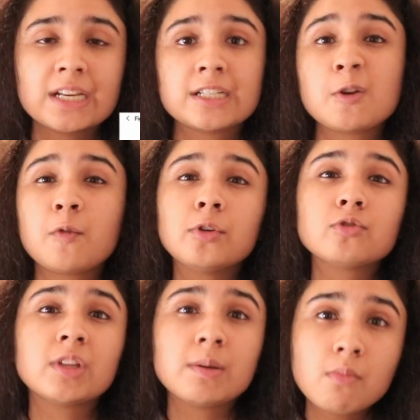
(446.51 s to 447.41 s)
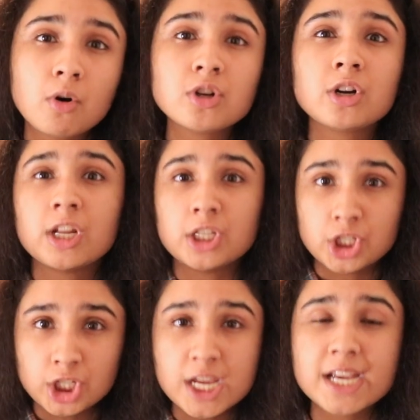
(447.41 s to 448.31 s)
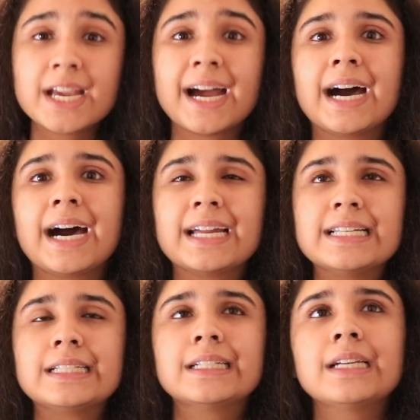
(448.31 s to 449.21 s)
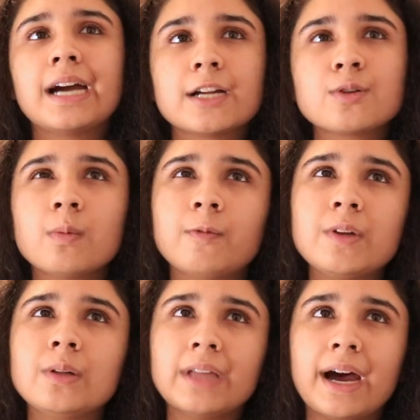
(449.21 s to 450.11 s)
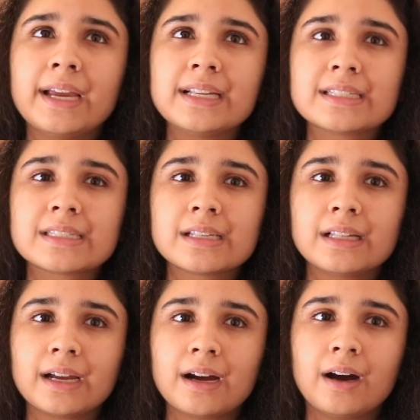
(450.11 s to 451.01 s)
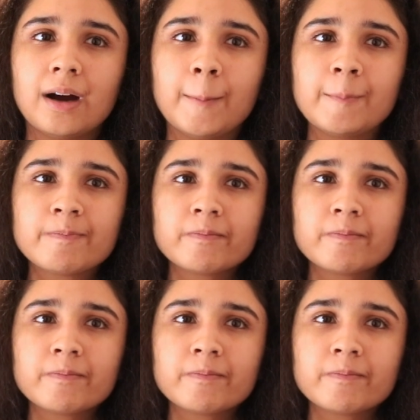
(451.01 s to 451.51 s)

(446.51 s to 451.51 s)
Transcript: Still feels really modern and chic, and I don't feel that it's like a